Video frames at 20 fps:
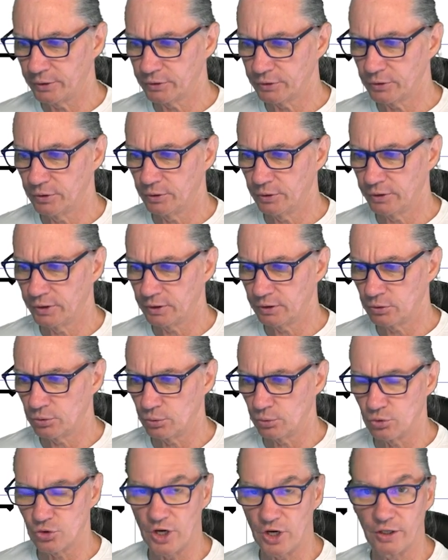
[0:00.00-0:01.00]
going to
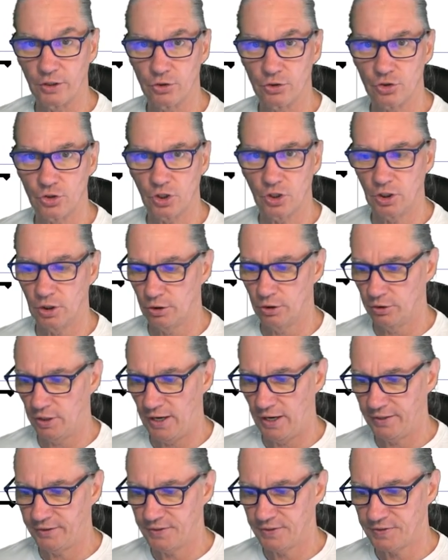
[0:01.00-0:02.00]
change here
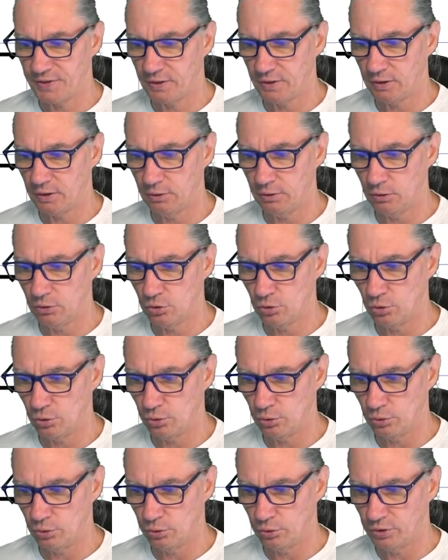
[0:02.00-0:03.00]
anything
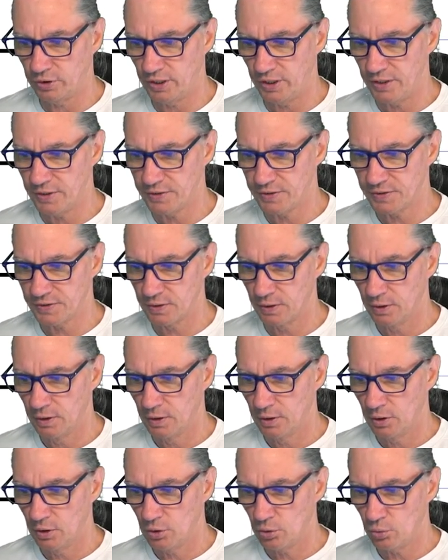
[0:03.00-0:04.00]
into this.
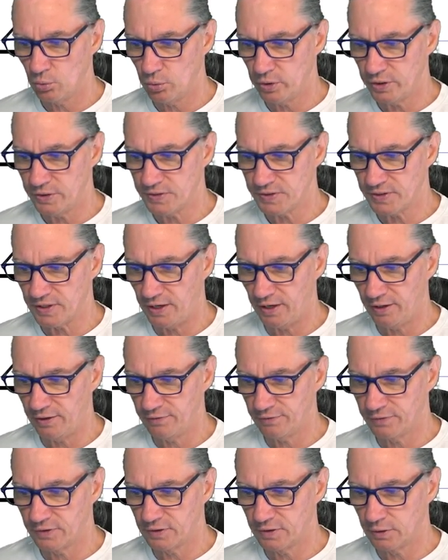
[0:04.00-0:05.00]
We
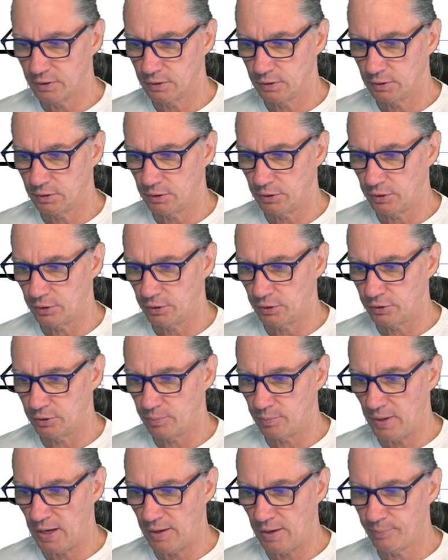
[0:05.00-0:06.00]
saved the
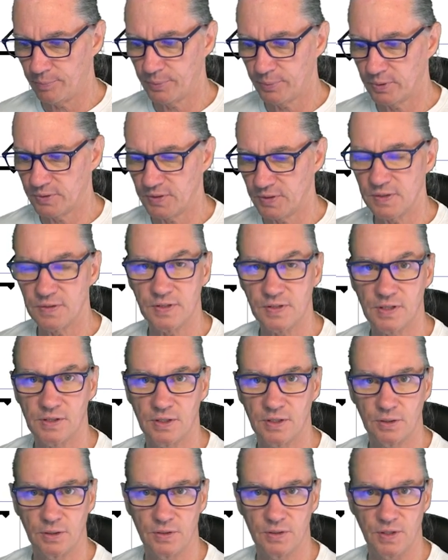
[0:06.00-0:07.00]
map. Since it
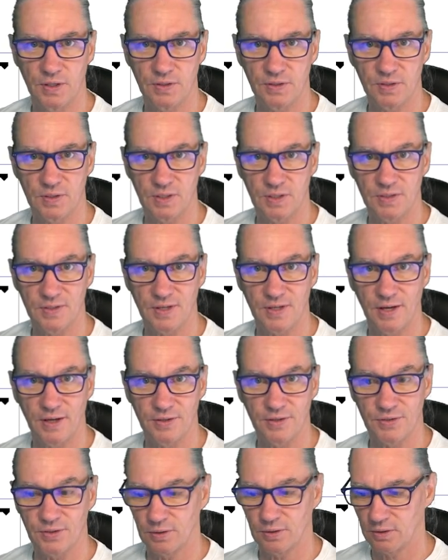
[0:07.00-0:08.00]
exists, it
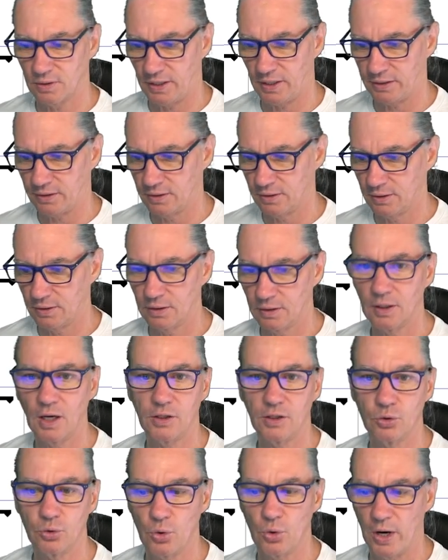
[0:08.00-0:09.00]
says that
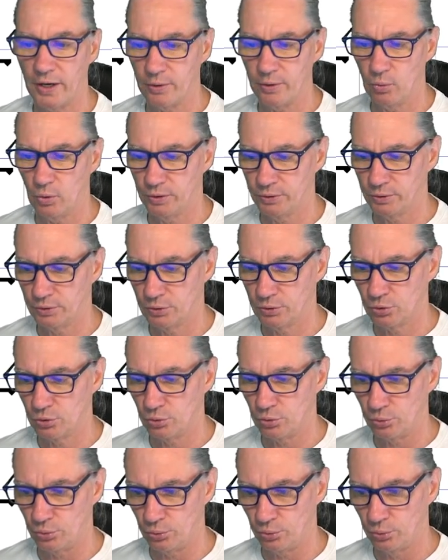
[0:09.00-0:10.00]
do I want to